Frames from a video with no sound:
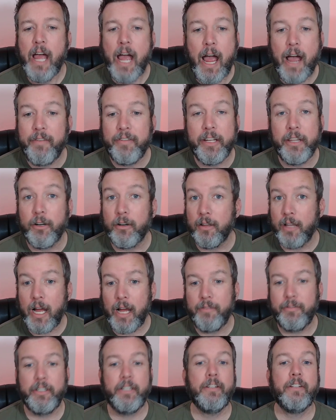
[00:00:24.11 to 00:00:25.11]
having their
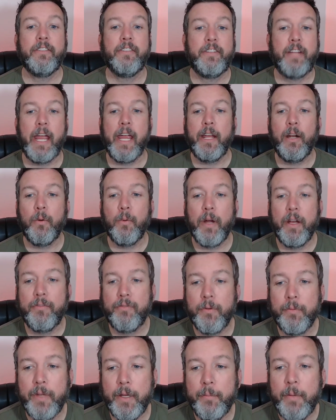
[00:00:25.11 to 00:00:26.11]
livelihoods taken away
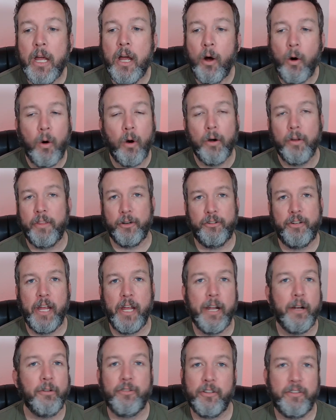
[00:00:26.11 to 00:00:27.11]
from them or their
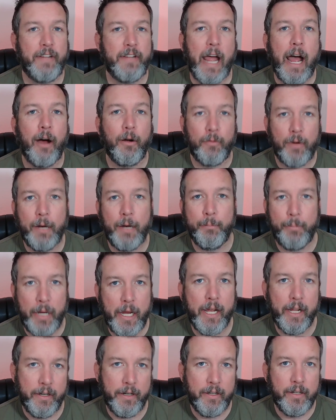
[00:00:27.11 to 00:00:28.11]
channels just outright
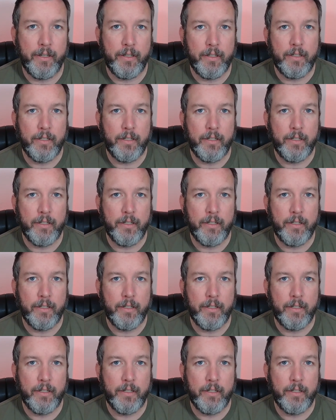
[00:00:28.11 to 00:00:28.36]
banned.